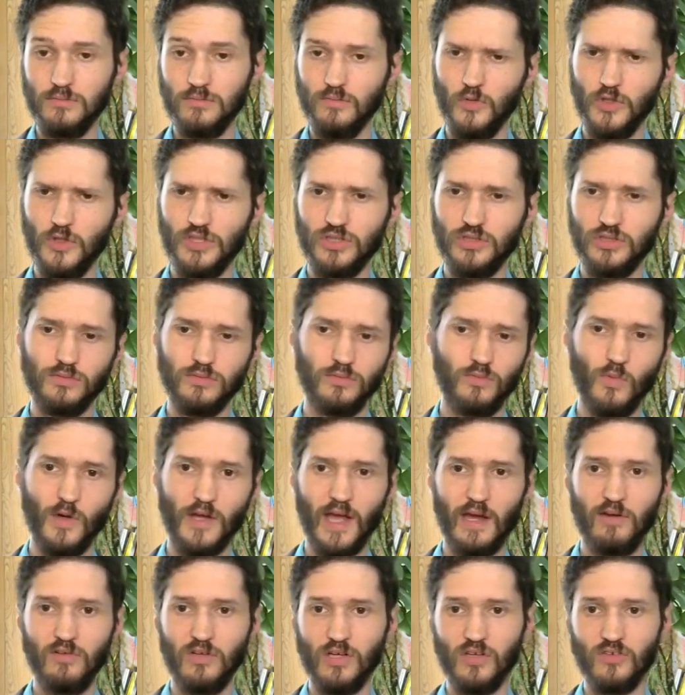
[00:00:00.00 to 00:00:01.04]
which we're
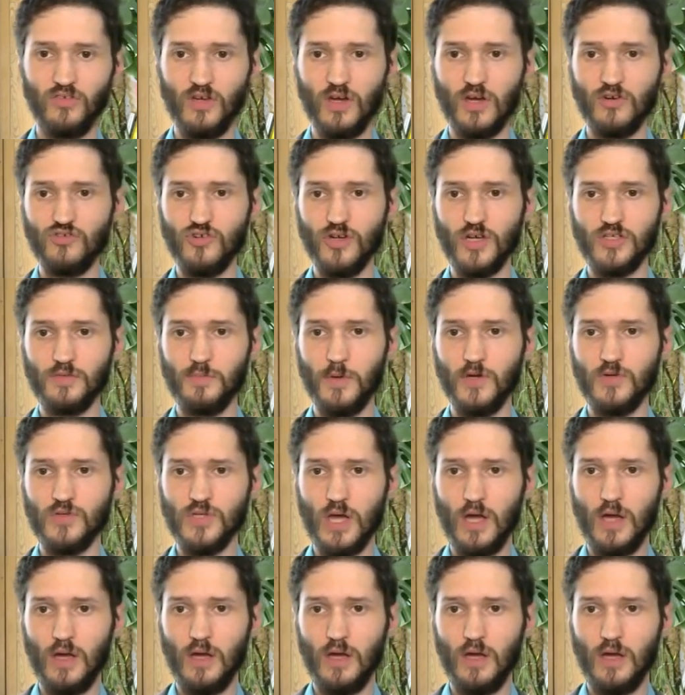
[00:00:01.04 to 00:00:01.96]
counting as a country, I suppose,